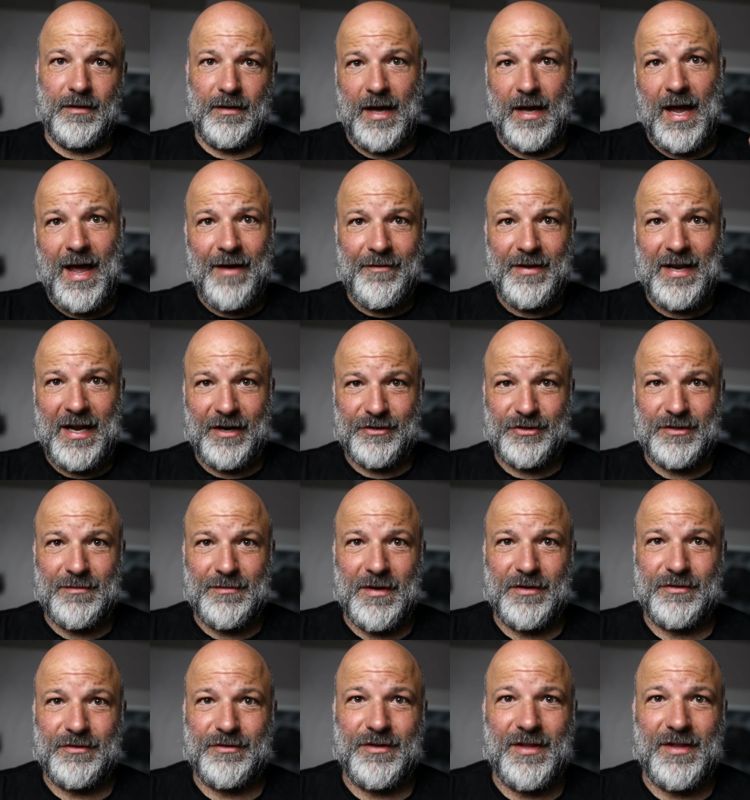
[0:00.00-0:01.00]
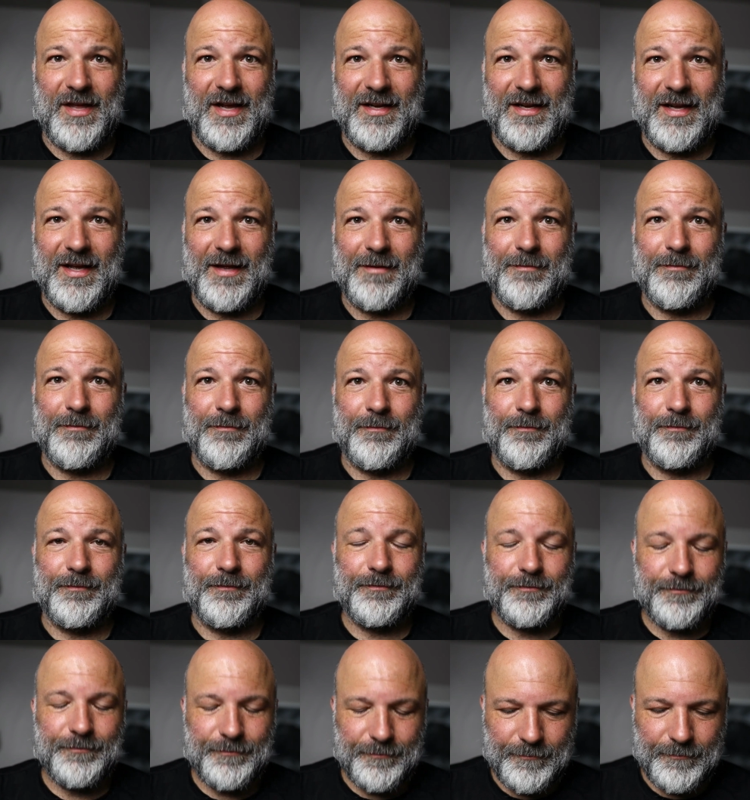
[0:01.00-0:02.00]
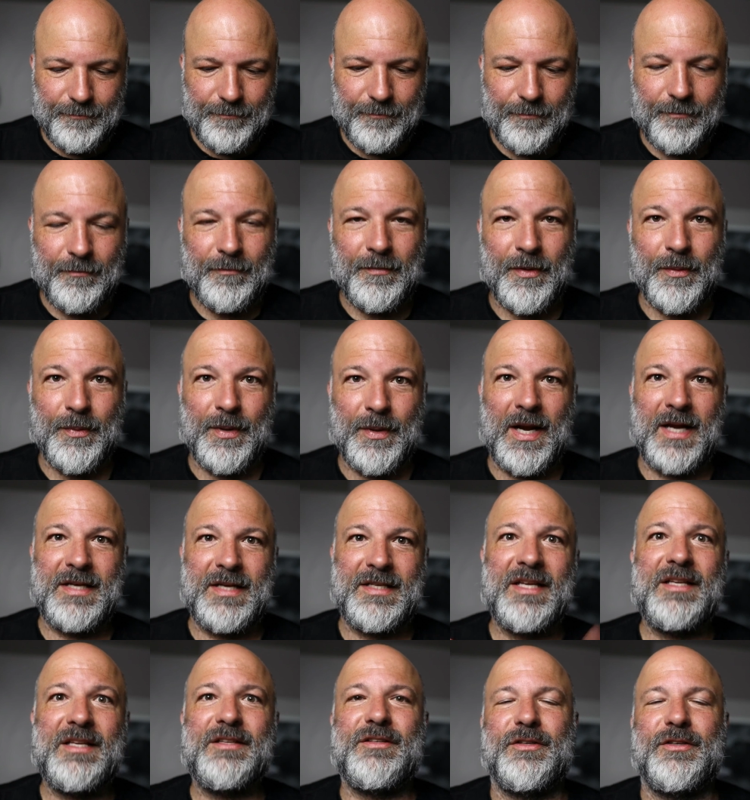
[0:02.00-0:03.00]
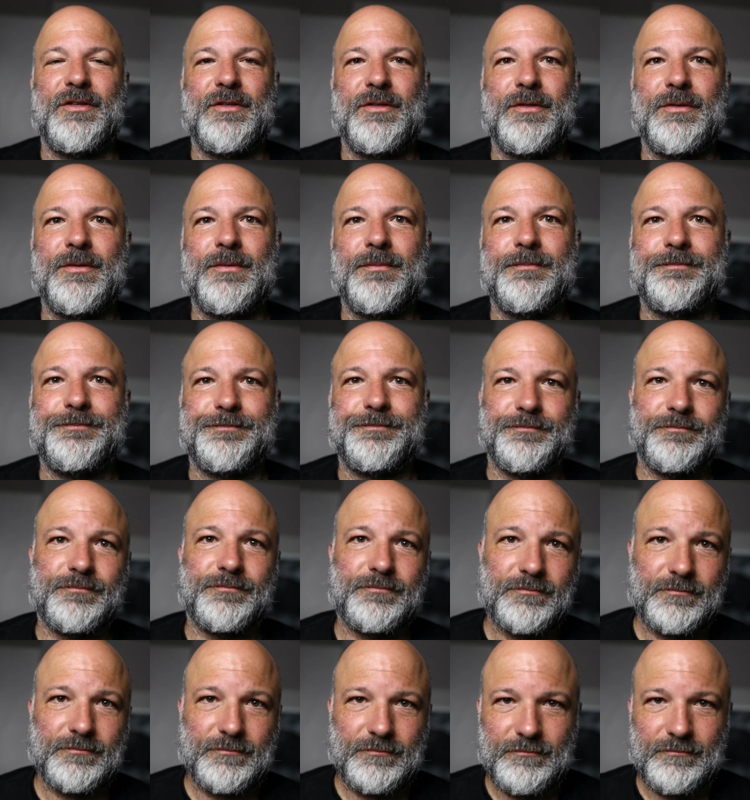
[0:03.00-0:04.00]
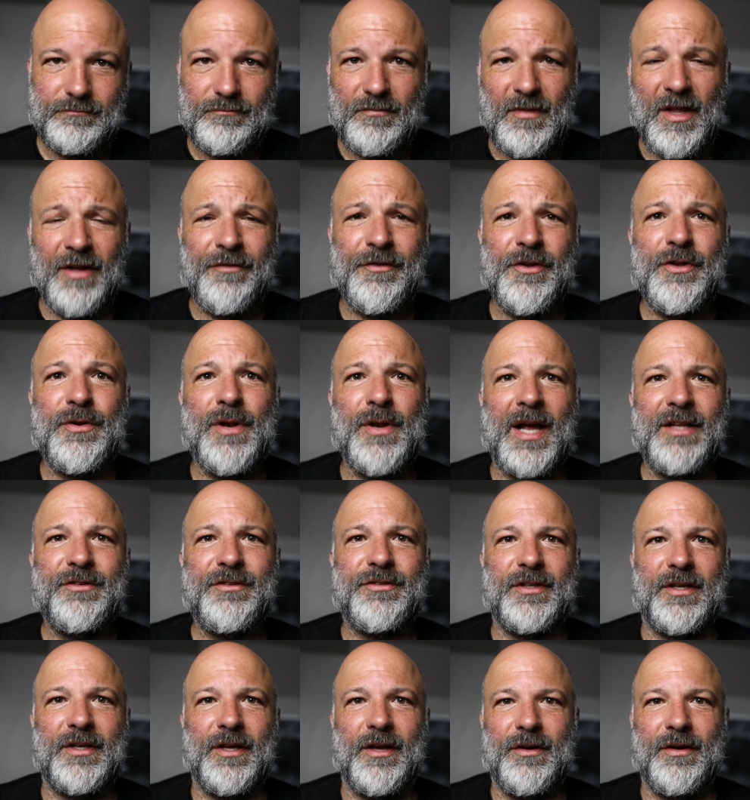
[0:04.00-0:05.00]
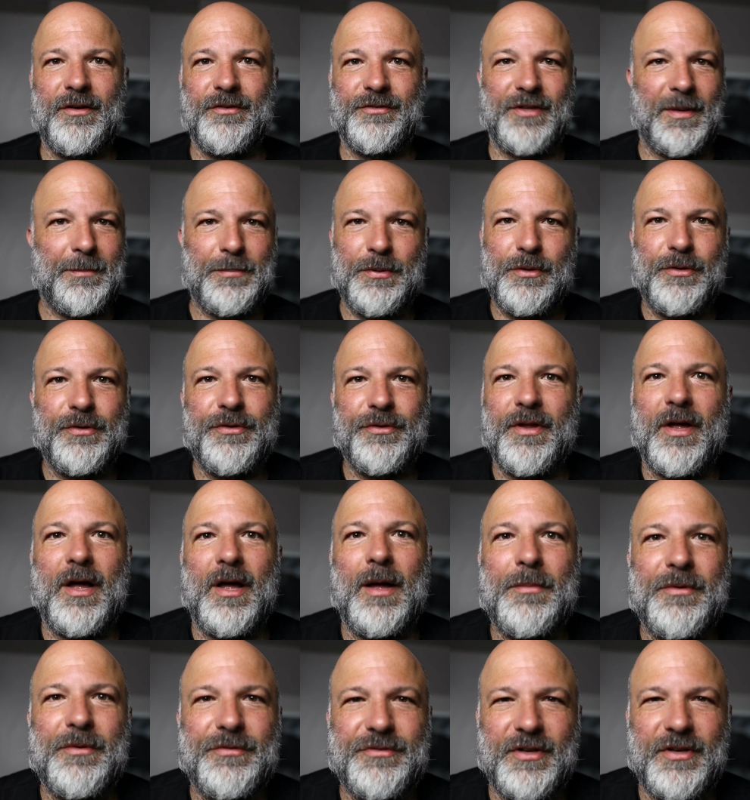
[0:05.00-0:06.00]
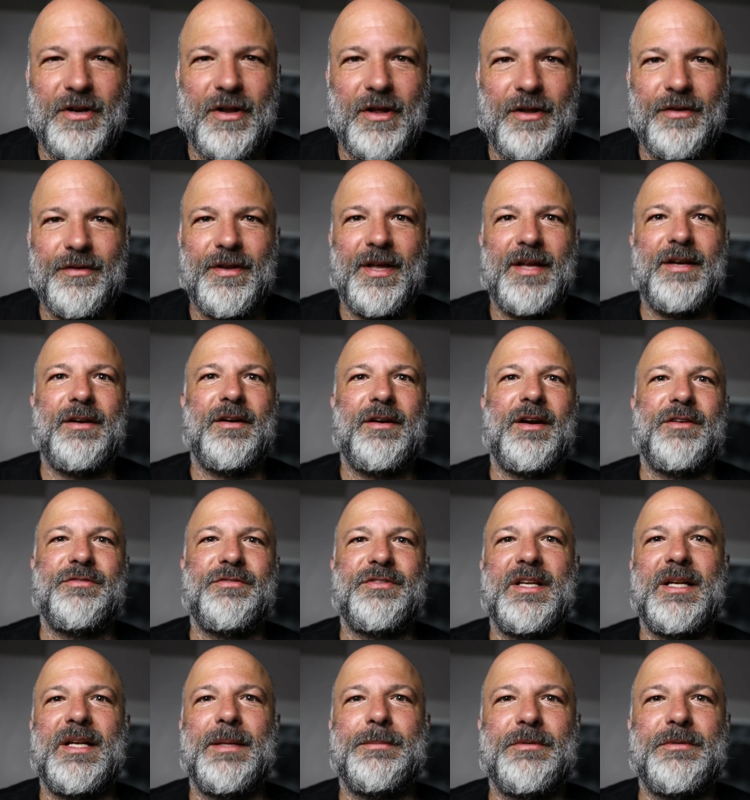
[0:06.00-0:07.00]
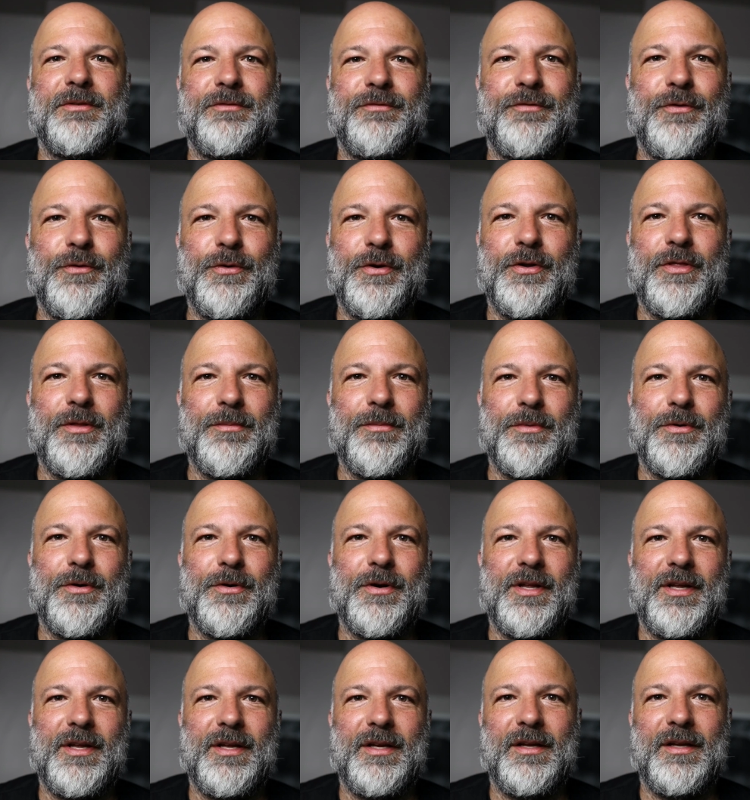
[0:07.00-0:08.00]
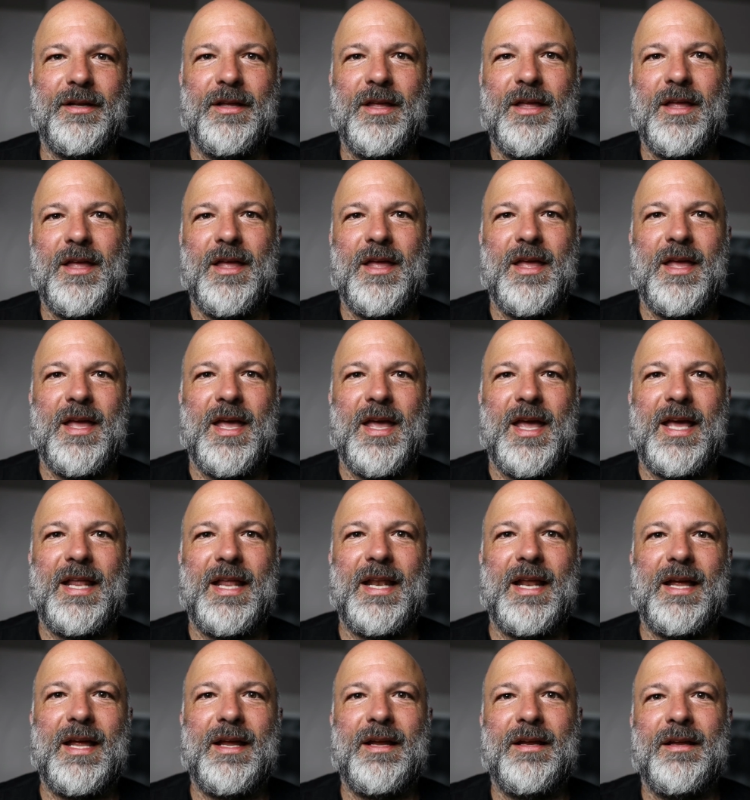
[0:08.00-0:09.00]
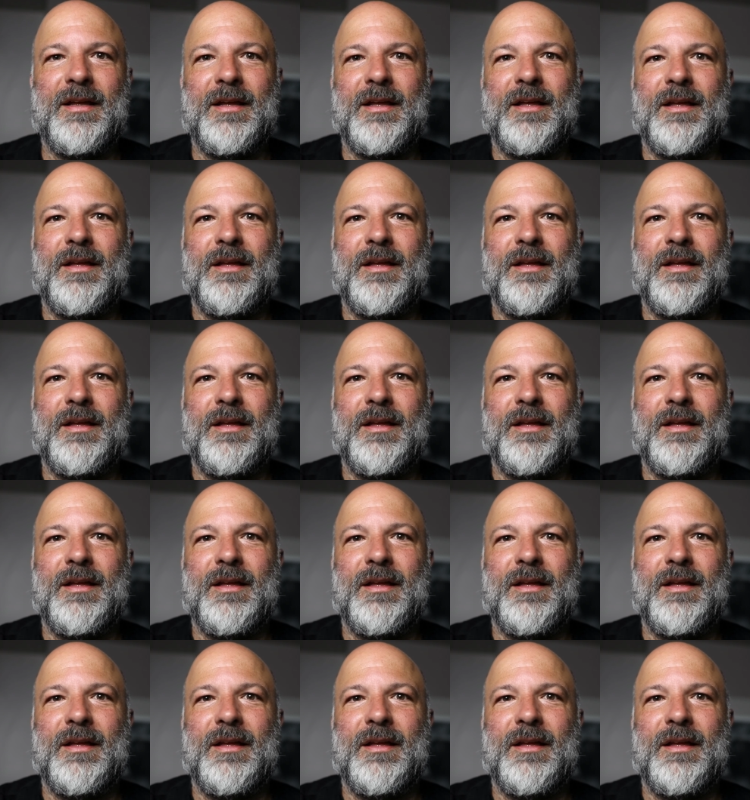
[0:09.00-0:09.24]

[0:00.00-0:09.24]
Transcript: I haven't actually measured that yet. But what I did do a few nights ago is I pulled almost an all-nighter. I stayed up till 4 a.m, and I